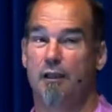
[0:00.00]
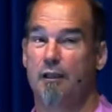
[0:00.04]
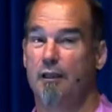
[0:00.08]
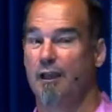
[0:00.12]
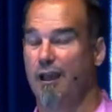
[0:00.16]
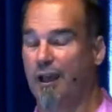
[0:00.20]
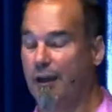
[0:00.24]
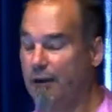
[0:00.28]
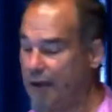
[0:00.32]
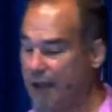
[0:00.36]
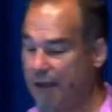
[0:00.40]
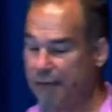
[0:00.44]

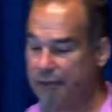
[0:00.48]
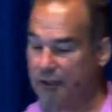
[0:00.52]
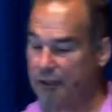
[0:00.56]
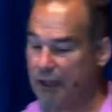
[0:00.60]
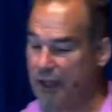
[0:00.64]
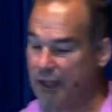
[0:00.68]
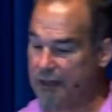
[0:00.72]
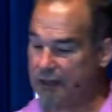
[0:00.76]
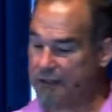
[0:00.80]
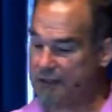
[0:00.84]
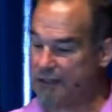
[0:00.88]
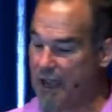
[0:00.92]
I don't have a
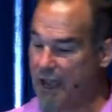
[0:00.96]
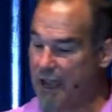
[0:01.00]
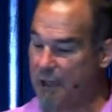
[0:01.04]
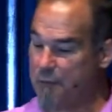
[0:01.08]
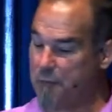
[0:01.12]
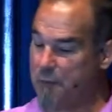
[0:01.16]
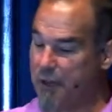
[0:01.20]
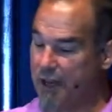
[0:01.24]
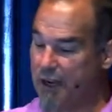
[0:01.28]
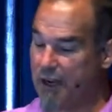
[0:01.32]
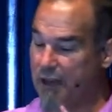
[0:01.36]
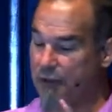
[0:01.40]
lot of
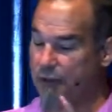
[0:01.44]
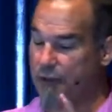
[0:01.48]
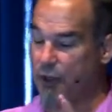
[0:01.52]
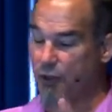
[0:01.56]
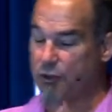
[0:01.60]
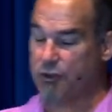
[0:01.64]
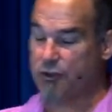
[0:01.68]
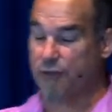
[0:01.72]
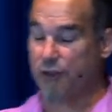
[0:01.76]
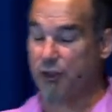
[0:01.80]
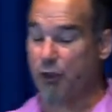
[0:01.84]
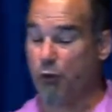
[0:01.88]
time, but
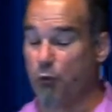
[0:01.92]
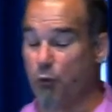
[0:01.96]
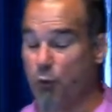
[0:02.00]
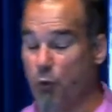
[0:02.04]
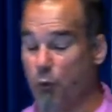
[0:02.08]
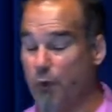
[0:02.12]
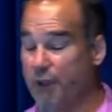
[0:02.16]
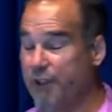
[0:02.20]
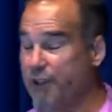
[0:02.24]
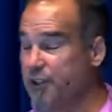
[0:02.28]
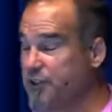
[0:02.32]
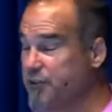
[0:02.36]
those of you who were
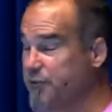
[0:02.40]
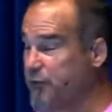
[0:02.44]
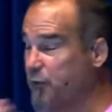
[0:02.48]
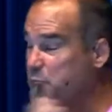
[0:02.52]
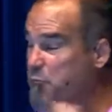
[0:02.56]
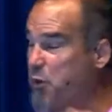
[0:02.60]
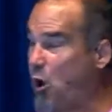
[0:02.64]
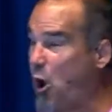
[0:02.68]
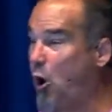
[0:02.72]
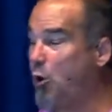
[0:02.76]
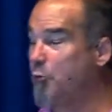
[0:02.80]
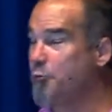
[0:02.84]
with us for
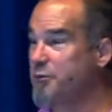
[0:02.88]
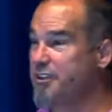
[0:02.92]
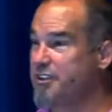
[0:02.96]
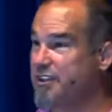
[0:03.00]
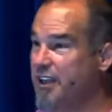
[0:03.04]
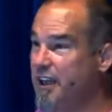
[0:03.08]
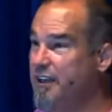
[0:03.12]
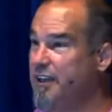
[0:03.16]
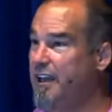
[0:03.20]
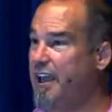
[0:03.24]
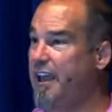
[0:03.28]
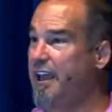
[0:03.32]
Palm
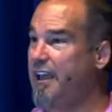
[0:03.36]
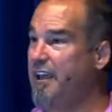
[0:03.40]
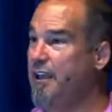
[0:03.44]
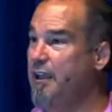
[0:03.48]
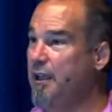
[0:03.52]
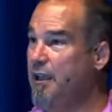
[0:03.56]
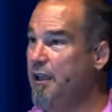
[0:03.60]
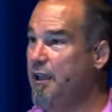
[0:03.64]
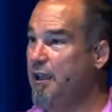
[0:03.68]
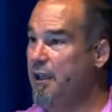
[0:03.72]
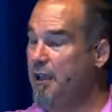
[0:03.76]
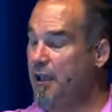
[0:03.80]
Sunday,
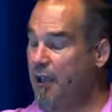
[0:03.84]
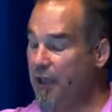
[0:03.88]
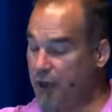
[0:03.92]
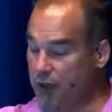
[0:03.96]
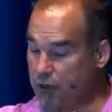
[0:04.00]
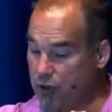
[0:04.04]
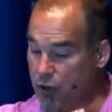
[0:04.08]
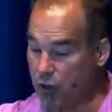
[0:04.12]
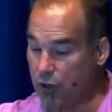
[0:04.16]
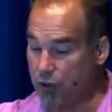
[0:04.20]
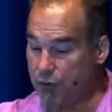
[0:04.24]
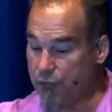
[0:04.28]

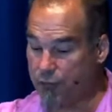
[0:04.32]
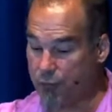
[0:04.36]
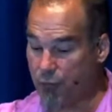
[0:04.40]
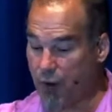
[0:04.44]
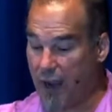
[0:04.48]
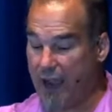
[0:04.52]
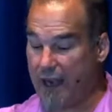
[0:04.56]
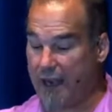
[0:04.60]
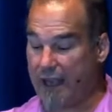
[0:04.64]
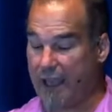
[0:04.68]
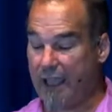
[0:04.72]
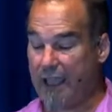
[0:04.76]
and Good
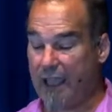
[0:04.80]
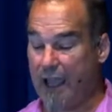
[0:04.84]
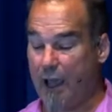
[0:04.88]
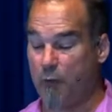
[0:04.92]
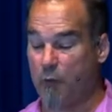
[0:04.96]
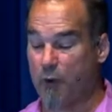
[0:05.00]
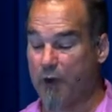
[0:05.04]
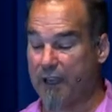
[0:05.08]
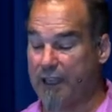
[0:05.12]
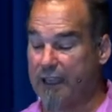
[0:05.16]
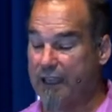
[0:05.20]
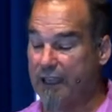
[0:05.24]
Friday. I
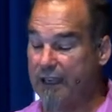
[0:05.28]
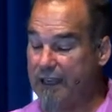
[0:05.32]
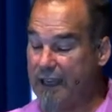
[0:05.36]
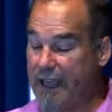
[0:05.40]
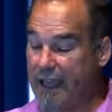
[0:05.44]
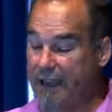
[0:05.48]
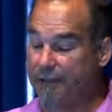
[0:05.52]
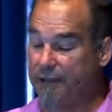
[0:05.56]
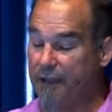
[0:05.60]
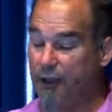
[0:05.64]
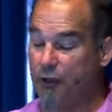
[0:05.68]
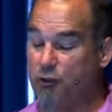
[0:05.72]
want to
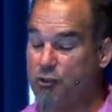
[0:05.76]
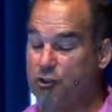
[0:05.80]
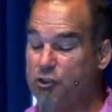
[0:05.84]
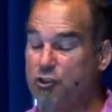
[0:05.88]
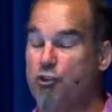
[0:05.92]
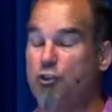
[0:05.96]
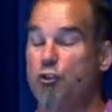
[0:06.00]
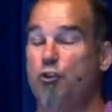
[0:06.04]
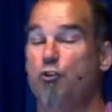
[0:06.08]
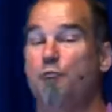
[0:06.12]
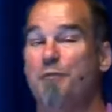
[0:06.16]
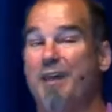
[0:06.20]
connect those
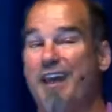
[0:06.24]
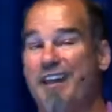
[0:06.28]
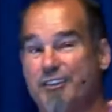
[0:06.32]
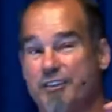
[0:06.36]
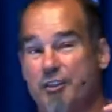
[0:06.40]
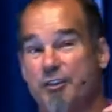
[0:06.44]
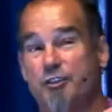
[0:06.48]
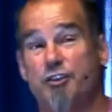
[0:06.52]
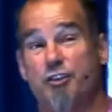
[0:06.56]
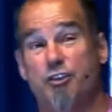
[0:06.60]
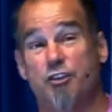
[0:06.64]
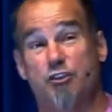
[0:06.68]
two
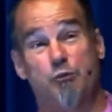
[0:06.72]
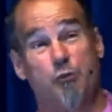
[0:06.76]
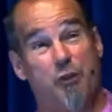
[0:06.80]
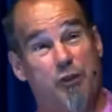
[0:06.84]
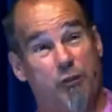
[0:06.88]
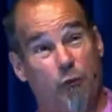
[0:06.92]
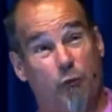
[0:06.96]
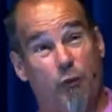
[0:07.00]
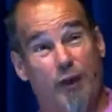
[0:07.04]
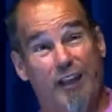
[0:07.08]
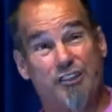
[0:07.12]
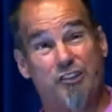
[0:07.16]
messages with
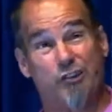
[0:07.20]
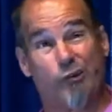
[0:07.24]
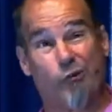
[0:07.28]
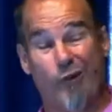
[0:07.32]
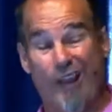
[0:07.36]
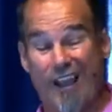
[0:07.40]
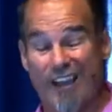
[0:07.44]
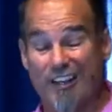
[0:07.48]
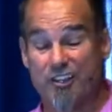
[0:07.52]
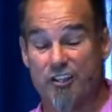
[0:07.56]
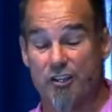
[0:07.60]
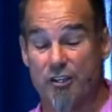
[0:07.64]

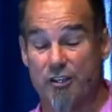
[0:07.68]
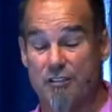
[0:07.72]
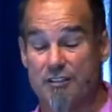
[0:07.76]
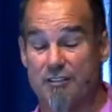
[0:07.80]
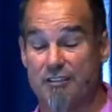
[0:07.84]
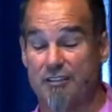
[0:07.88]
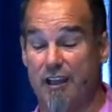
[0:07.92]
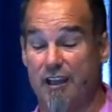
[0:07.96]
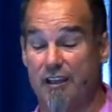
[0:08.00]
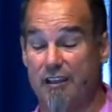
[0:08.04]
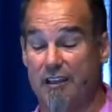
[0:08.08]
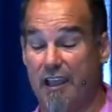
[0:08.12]
Resurrection
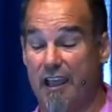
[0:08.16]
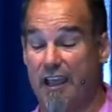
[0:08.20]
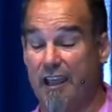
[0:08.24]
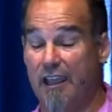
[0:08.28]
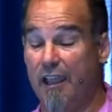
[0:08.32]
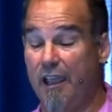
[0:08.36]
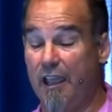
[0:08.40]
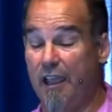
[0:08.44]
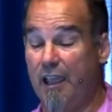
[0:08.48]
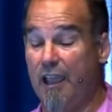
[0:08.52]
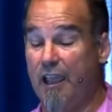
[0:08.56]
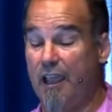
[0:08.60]
Sunday
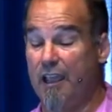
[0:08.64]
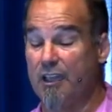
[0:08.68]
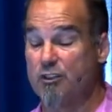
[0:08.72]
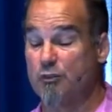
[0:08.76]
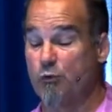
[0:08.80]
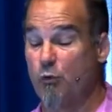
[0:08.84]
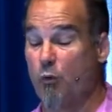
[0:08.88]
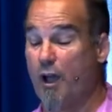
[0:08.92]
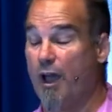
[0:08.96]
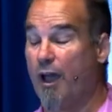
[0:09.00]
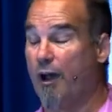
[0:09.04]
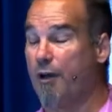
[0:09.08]
as
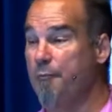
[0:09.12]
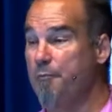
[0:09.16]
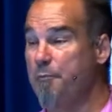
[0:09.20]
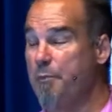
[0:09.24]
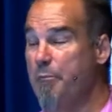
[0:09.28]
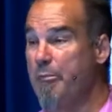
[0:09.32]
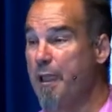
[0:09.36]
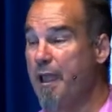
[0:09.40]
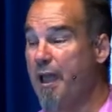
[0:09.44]
well.